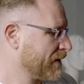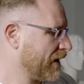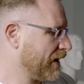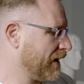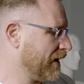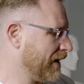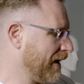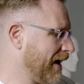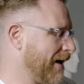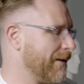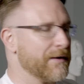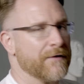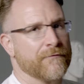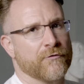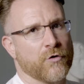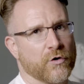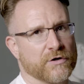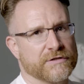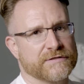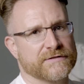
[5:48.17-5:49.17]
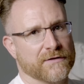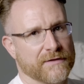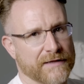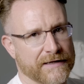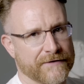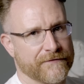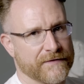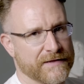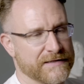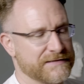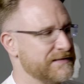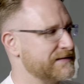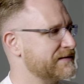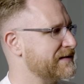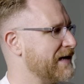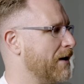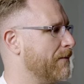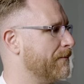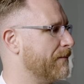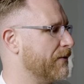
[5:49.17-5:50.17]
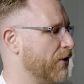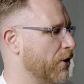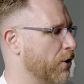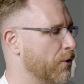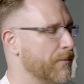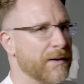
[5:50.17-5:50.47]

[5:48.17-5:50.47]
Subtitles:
Of course, the link for this is down below,